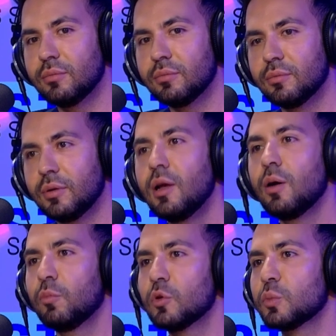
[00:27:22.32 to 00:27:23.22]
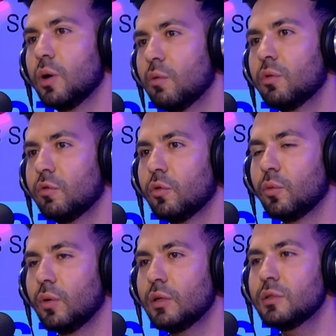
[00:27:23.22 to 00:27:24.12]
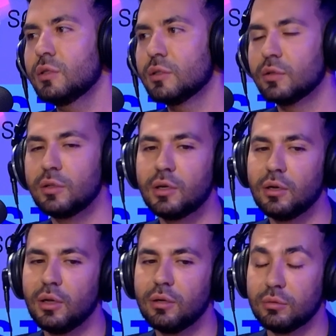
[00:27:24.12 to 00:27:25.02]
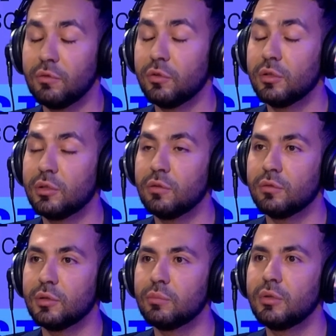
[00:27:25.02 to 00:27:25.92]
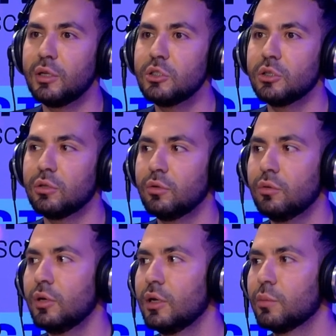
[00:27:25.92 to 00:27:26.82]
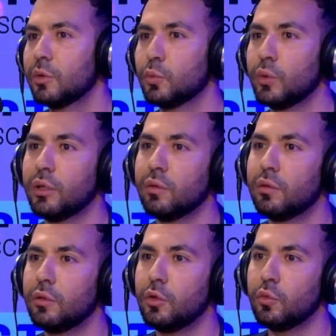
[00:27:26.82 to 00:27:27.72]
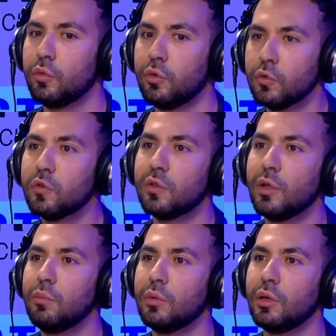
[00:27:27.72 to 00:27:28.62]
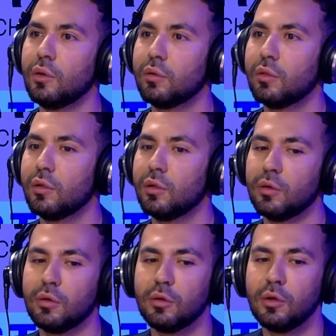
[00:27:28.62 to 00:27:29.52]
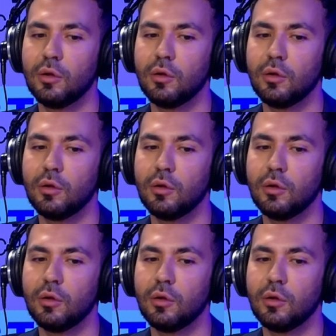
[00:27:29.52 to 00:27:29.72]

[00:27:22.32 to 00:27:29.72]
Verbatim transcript: the most powerful ones, and they are like different combination too. But when you use them in the